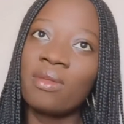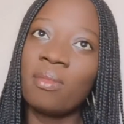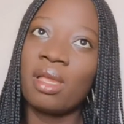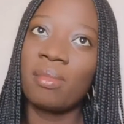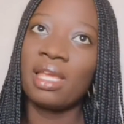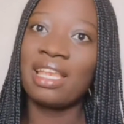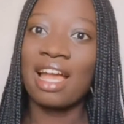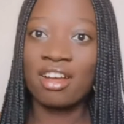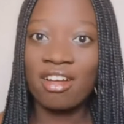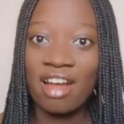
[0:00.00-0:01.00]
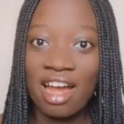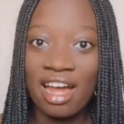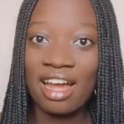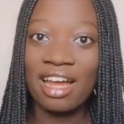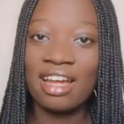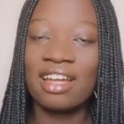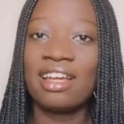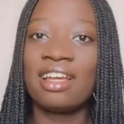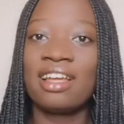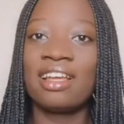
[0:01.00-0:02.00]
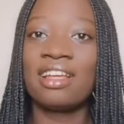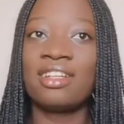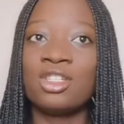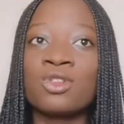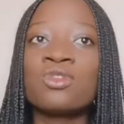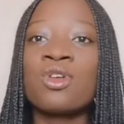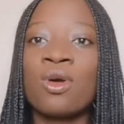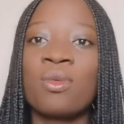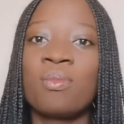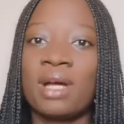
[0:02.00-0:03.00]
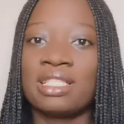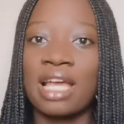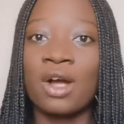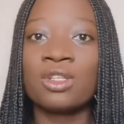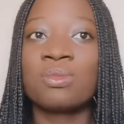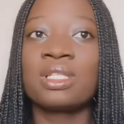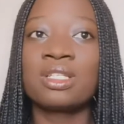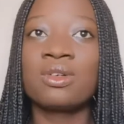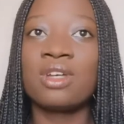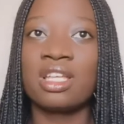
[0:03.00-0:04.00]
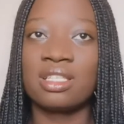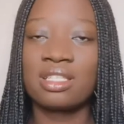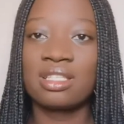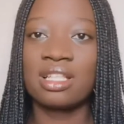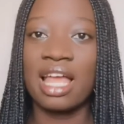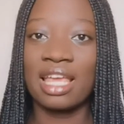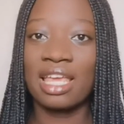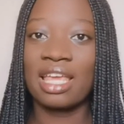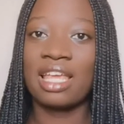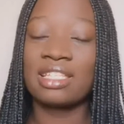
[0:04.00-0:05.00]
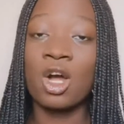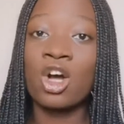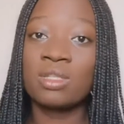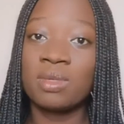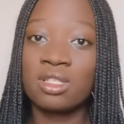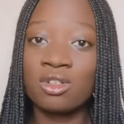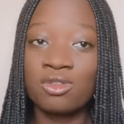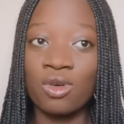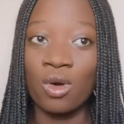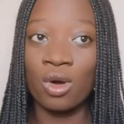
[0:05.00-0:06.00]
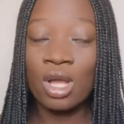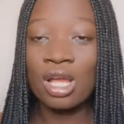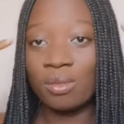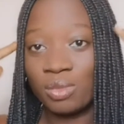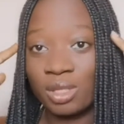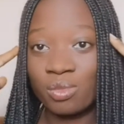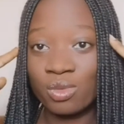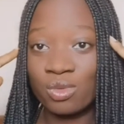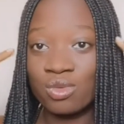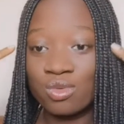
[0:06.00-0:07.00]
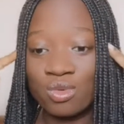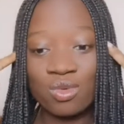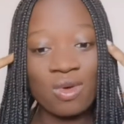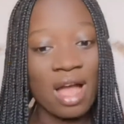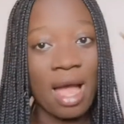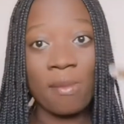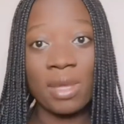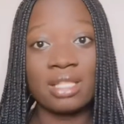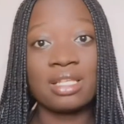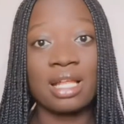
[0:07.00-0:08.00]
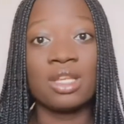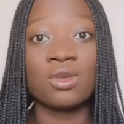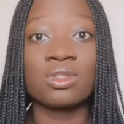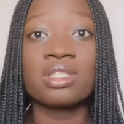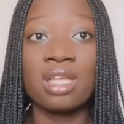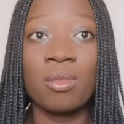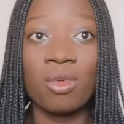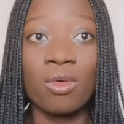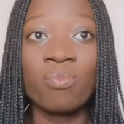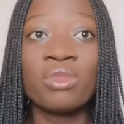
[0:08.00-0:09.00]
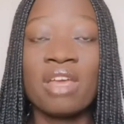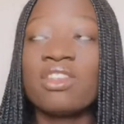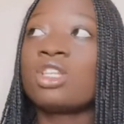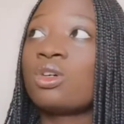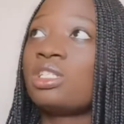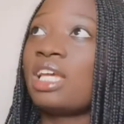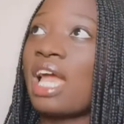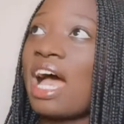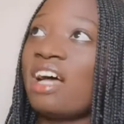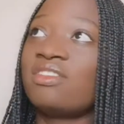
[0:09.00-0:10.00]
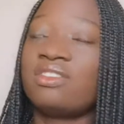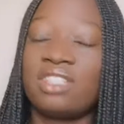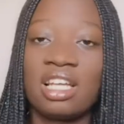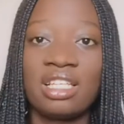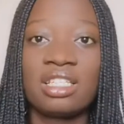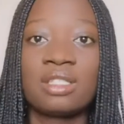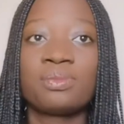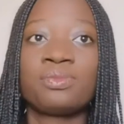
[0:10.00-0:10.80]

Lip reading: maybe in Accra, you know, Pantan Hospital is like, it's a hospital for people who are mentally unstable. Even though they have like